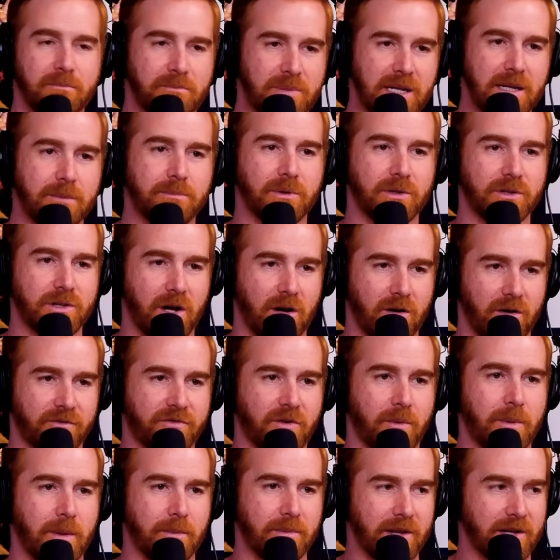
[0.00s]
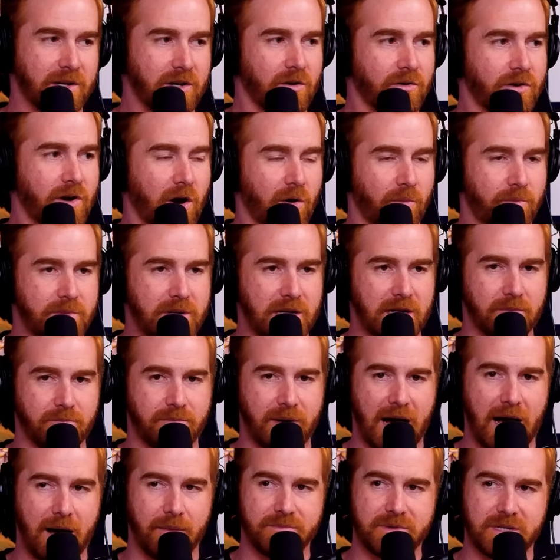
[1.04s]
People don't. For people that don't know, me and
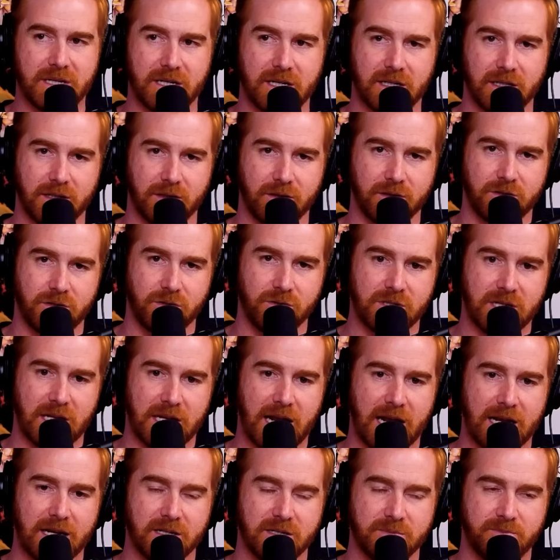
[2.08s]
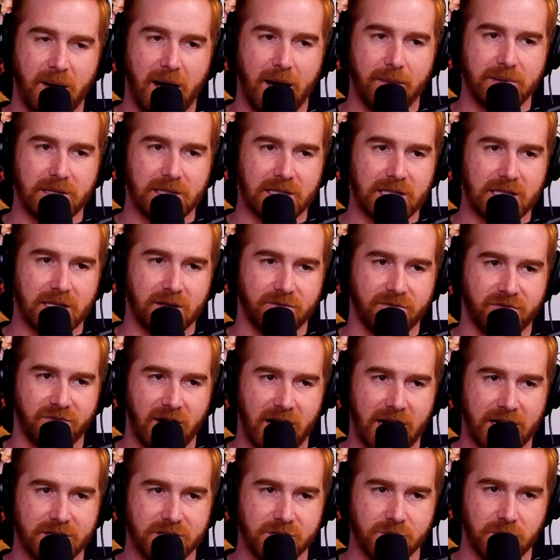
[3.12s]
Bob did a little Tuesday night. It's Bobby Lee and
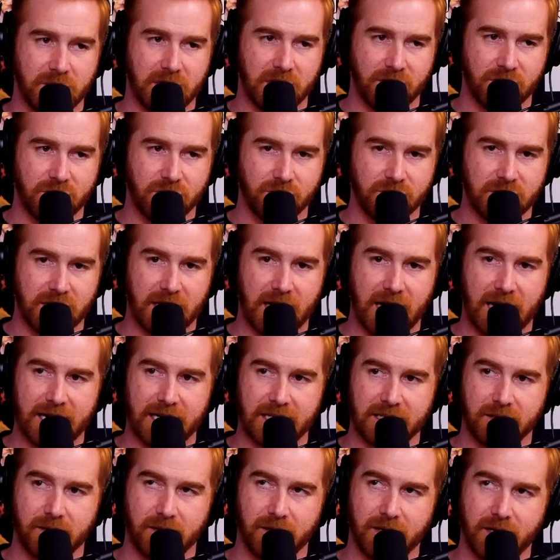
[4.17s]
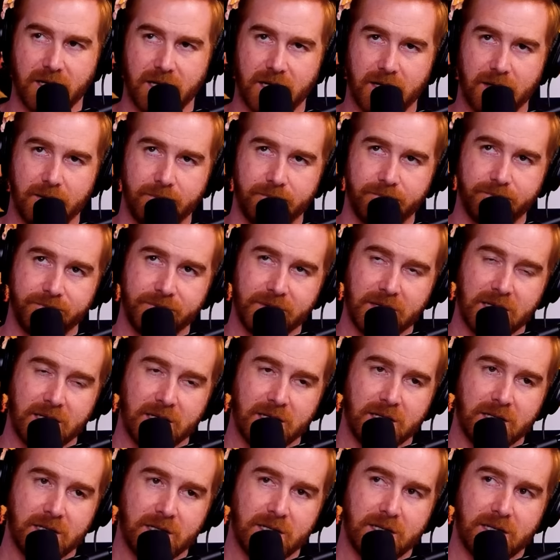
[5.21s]
friends. We did a Tuesday night at the um
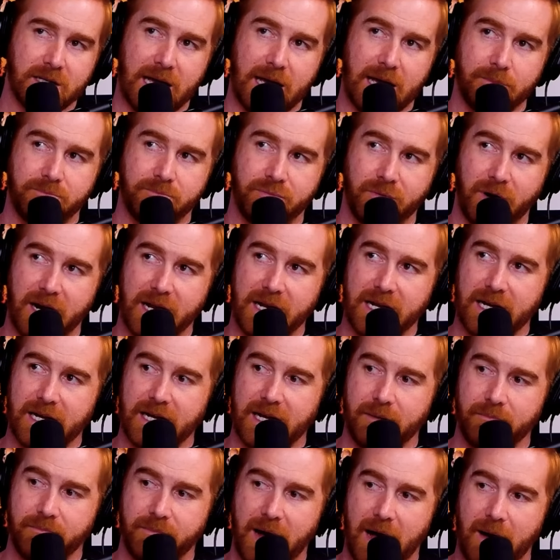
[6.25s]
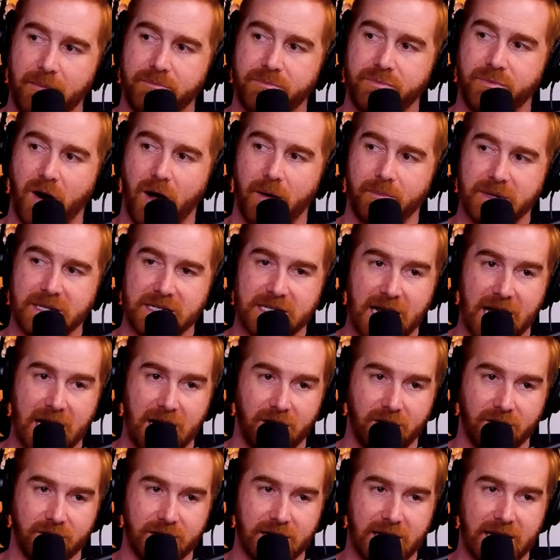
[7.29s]
at Brea, and mm -hmm. Bob brought me
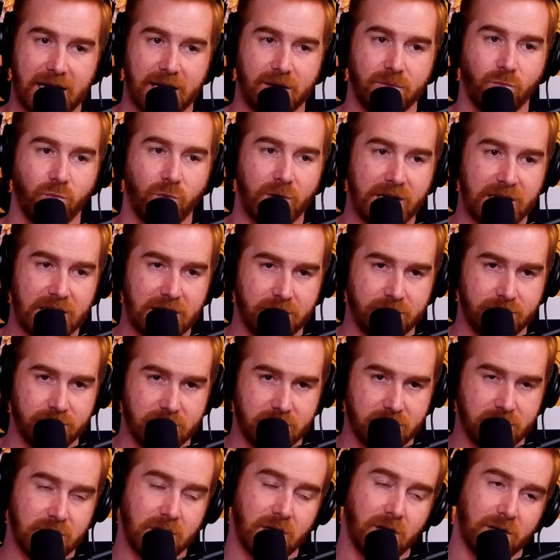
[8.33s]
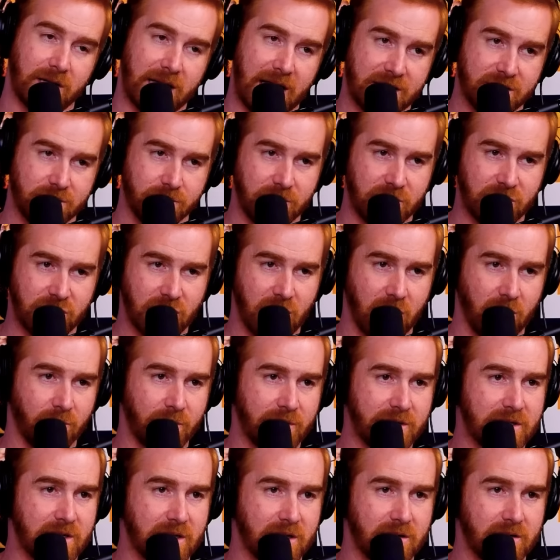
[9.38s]
down, and we, you know, last week's show
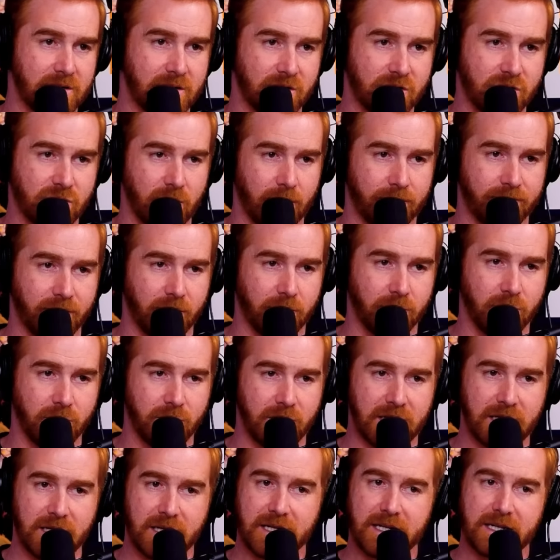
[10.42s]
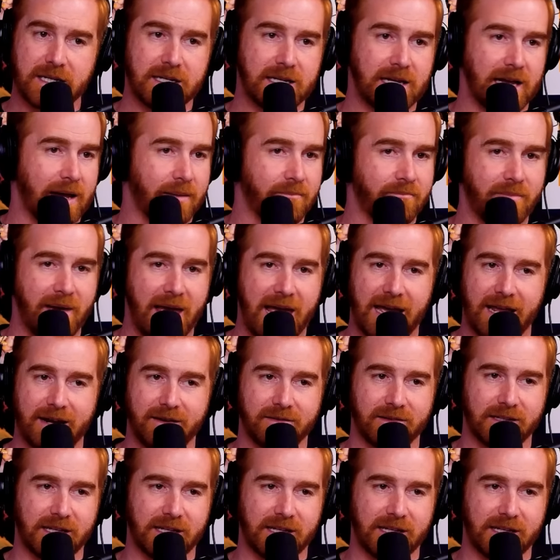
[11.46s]
we did the script for Rudy and man,